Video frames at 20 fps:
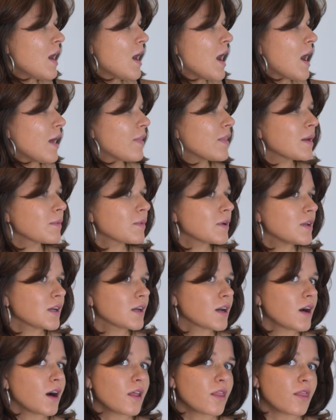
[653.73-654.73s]
And then I'm going to
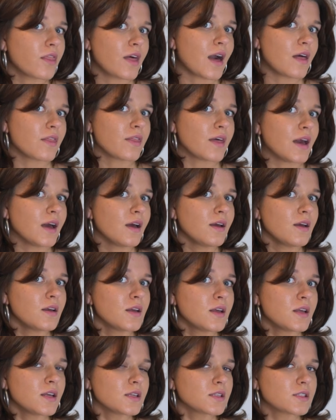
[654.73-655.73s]
cut that there.
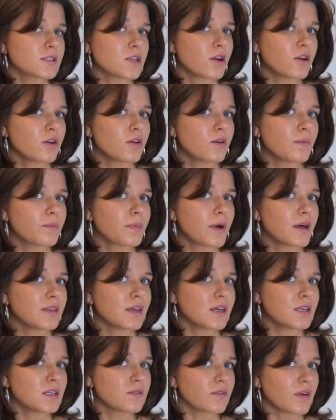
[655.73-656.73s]
So by the
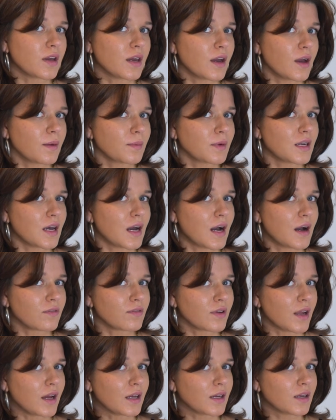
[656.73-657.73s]
end of it, I'm going to have
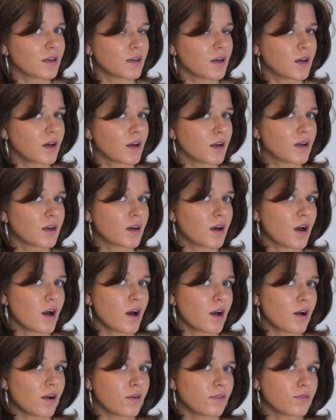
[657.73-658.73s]
like a
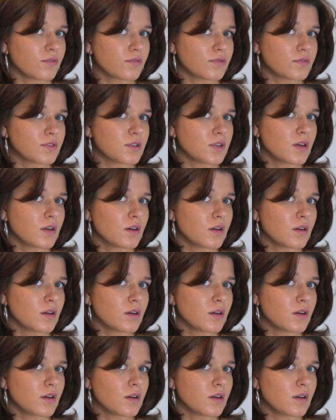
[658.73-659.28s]
curved